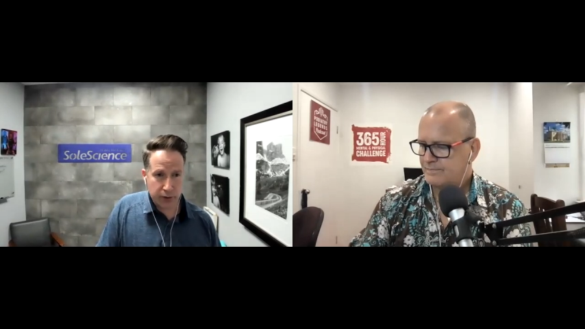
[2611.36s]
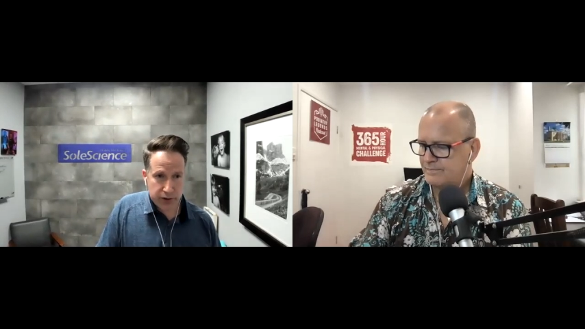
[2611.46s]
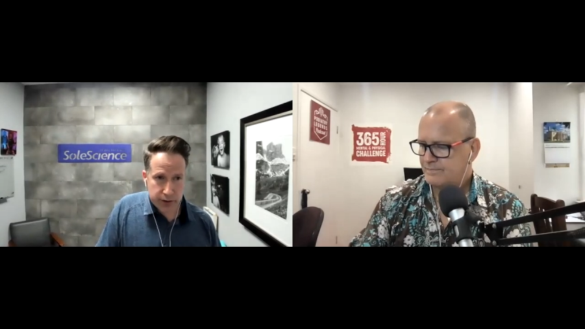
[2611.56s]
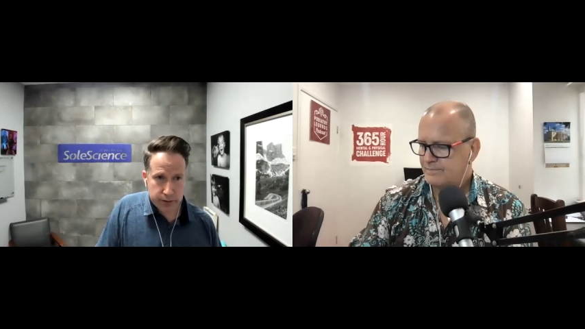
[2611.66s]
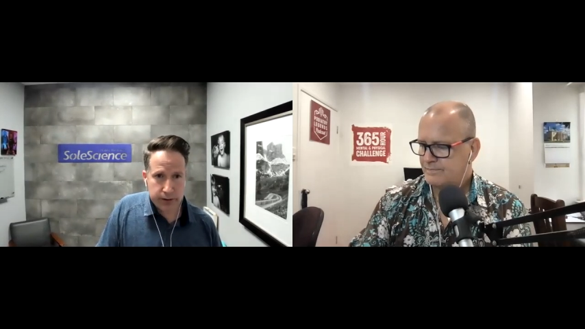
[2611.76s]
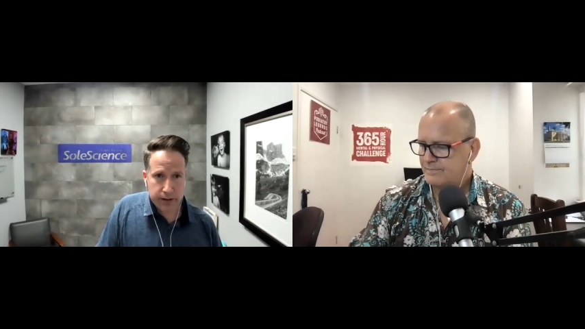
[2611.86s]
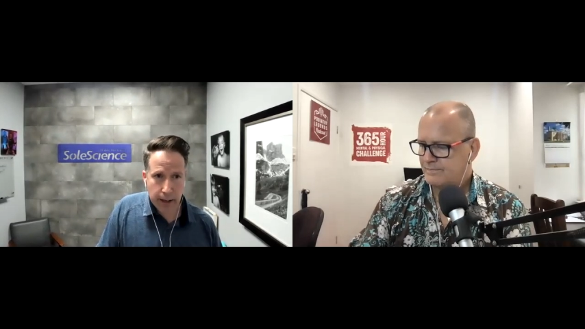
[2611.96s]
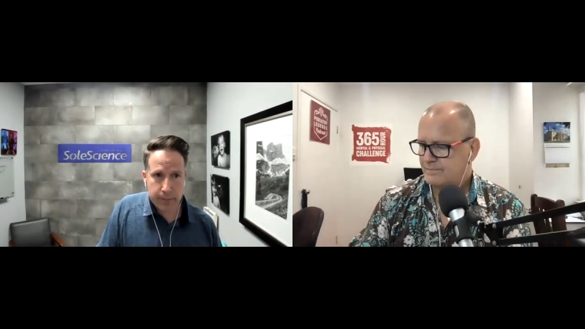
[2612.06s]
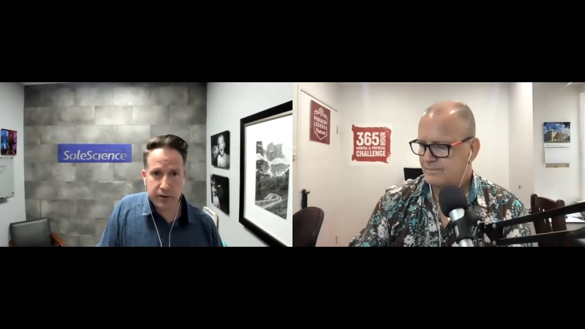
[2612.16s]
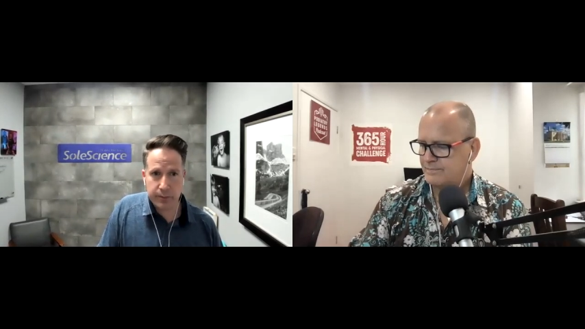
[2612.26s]
Speaker 1: for certain
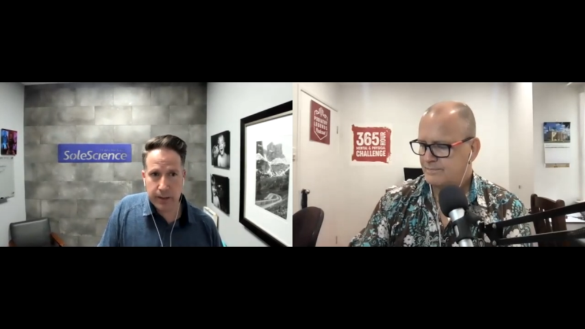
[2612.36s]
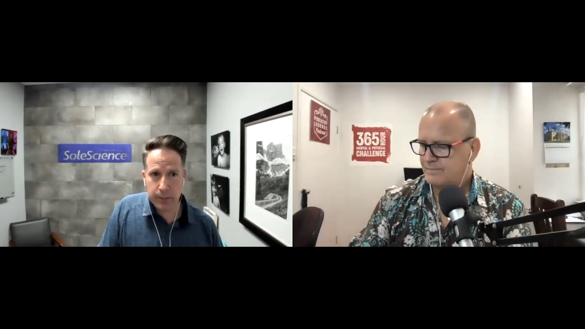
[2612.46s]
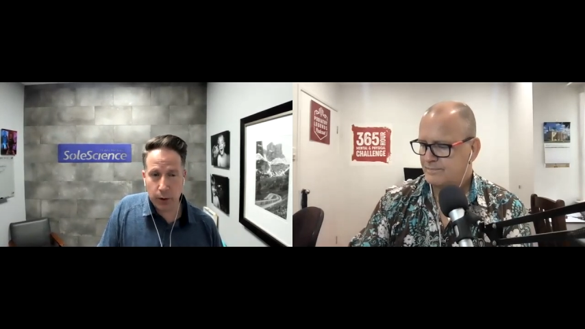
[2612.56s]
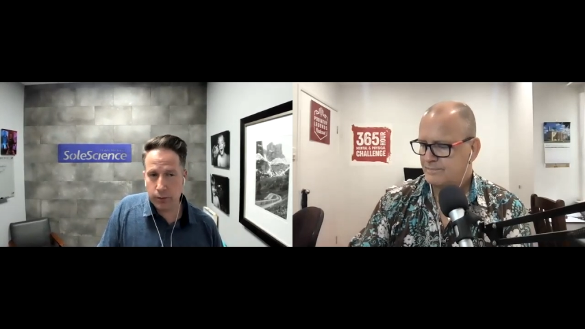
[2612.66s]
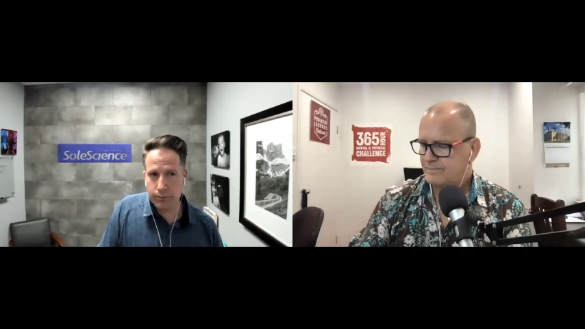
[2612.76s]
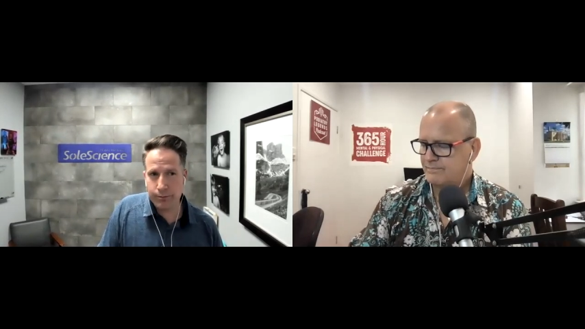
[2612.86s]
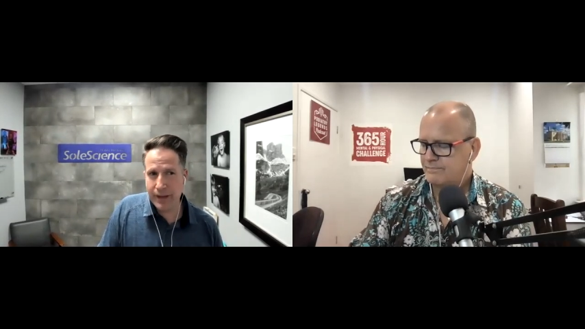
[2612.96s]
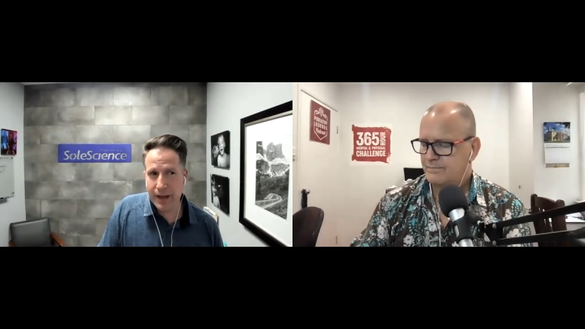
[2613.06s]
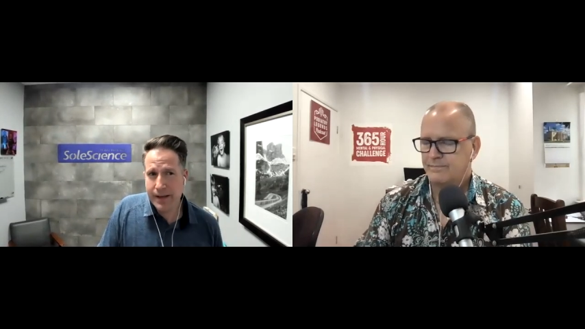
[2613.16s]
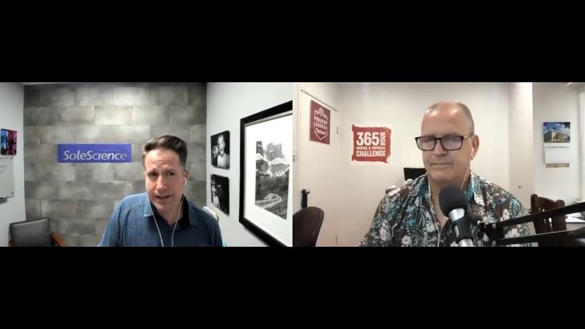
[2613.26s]
types of people,
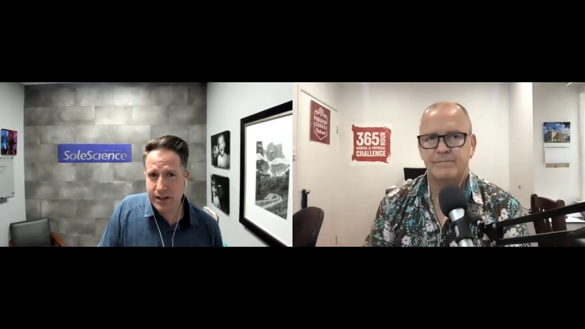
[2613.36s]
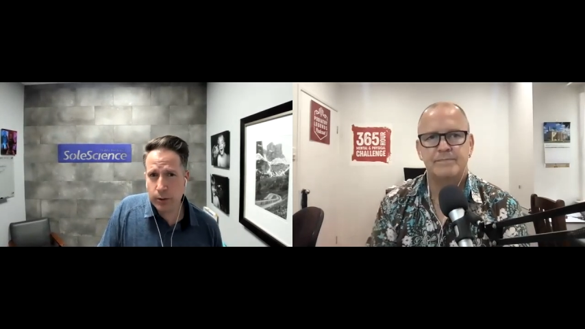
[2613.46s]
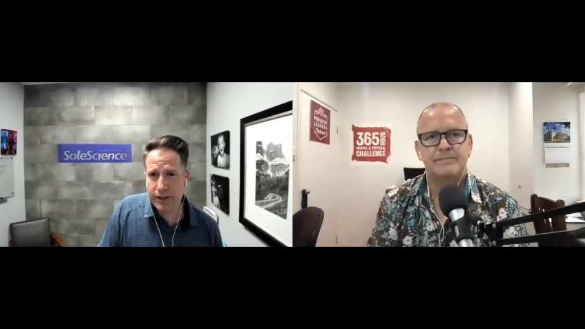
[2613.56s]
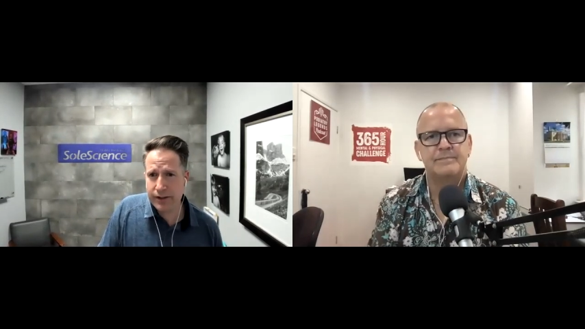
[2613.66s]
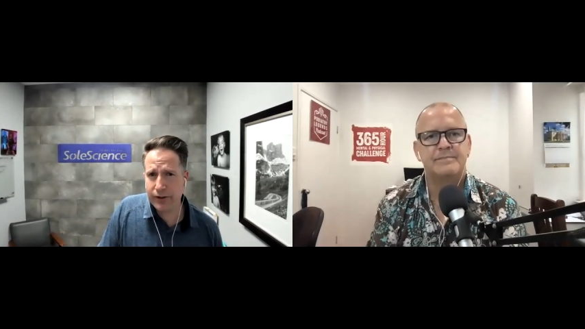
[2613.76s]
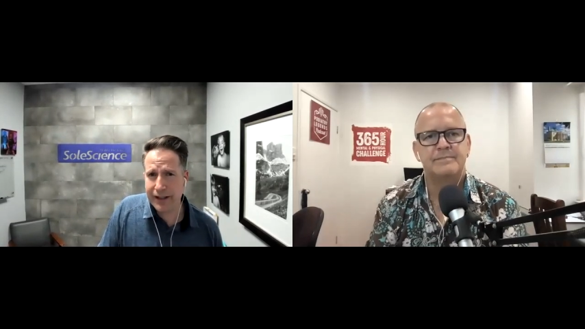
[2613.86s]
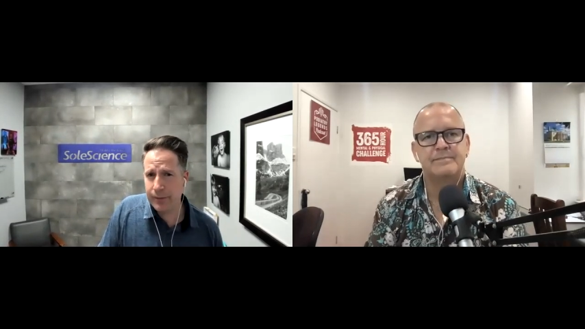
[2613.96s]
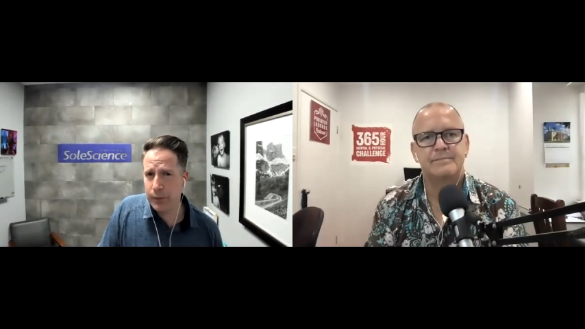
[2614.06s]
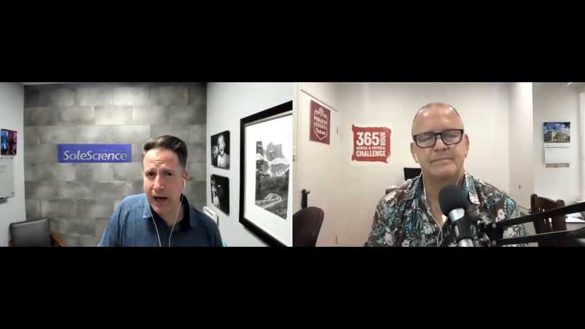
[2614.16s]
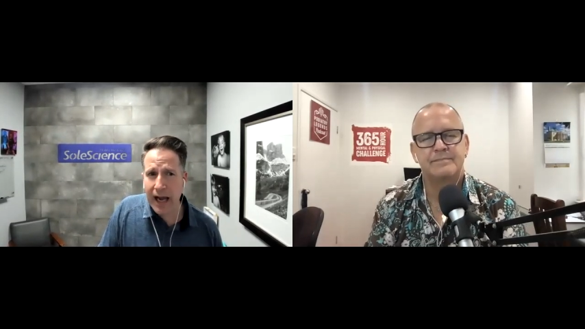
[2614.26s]
maybe it's no different and
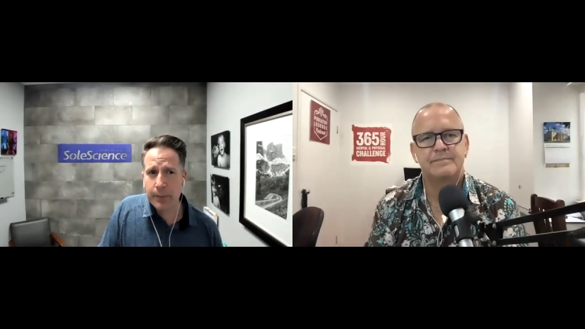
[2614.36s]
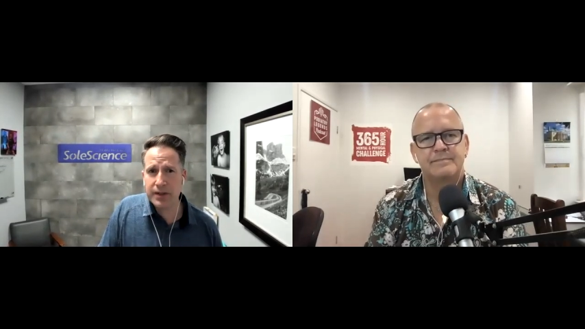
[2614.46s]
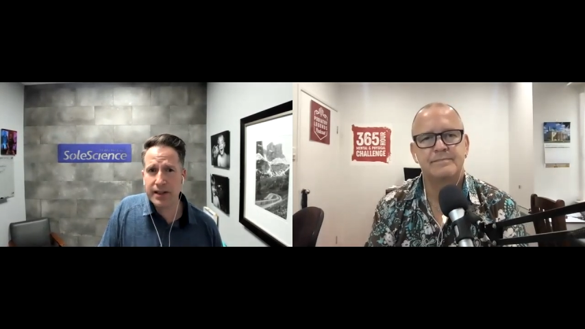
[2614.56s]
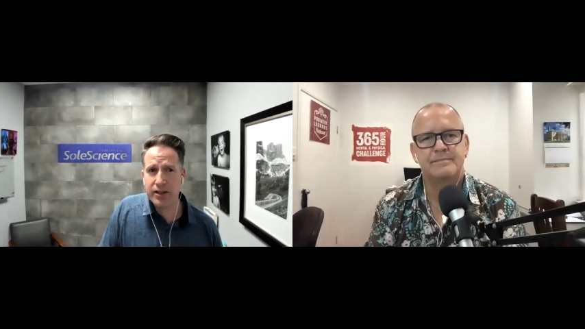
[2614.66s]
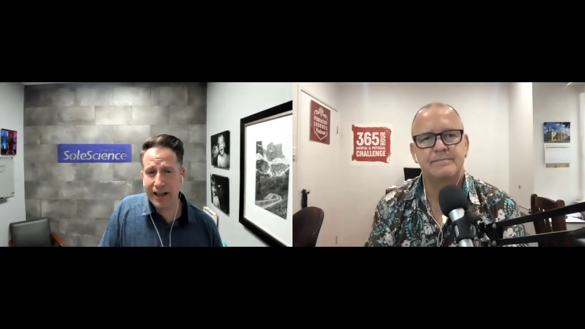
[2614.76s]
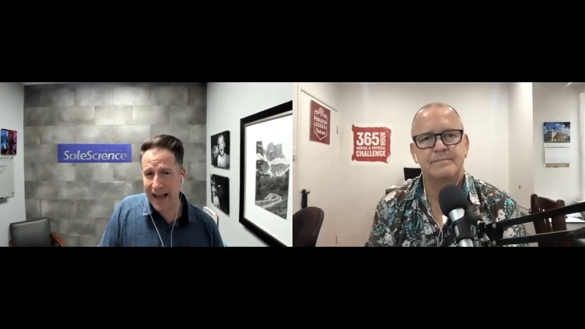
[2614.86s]
perhaps it's not